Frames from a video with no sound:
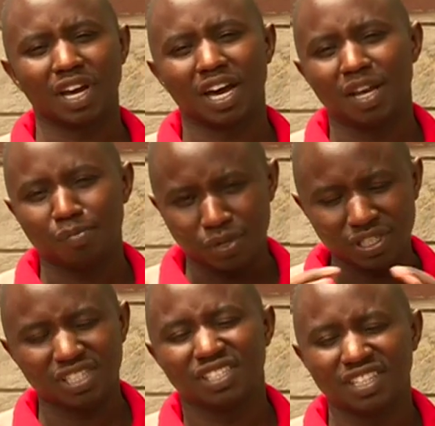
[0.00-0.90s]
I
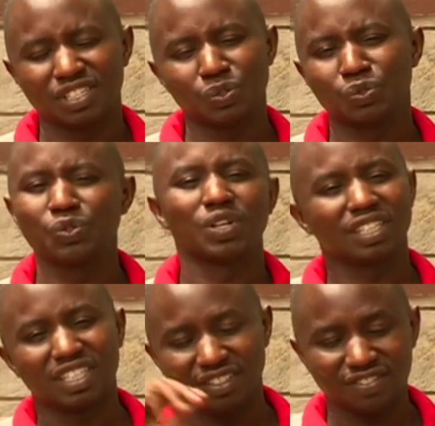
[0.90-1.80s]
place it in the tuk-tuk
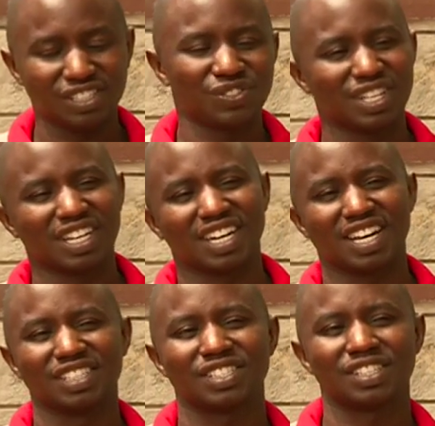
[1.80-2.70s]
and deliver it to the
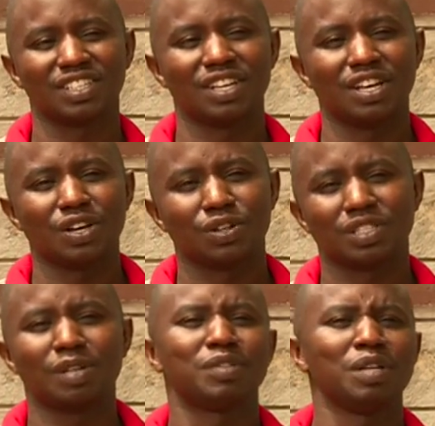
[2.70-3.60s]
clients.
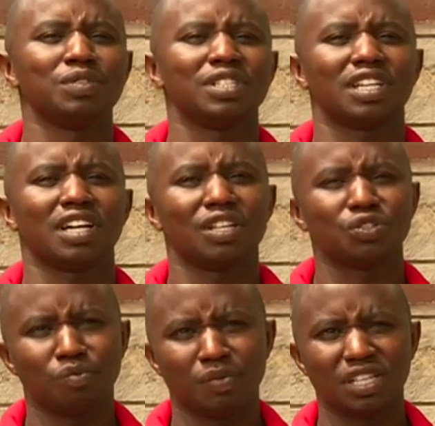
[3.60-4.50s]
Sometimes
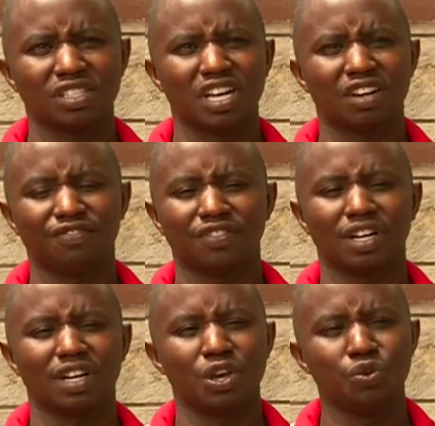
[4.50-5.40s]
customers have
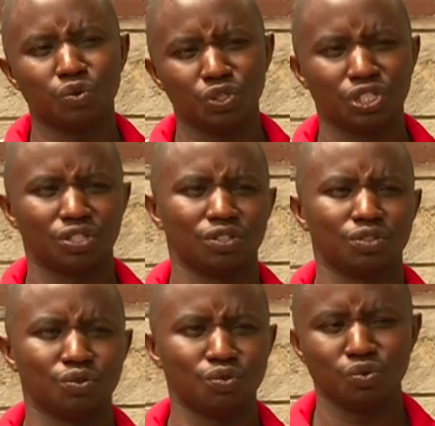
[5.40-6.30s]
huge
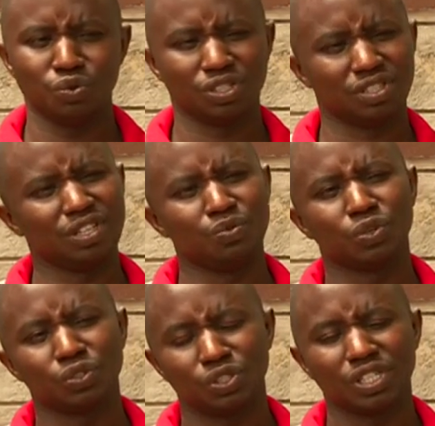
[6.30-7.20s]
goods they
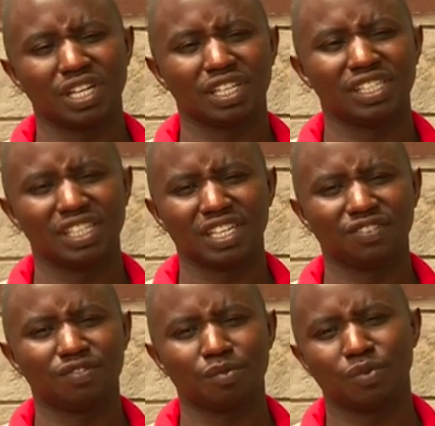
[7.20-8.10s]
want
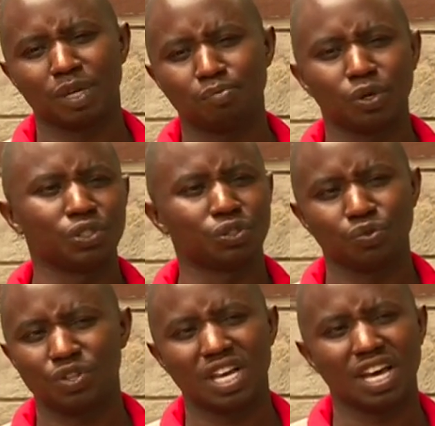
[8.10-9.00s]
taken from one point to the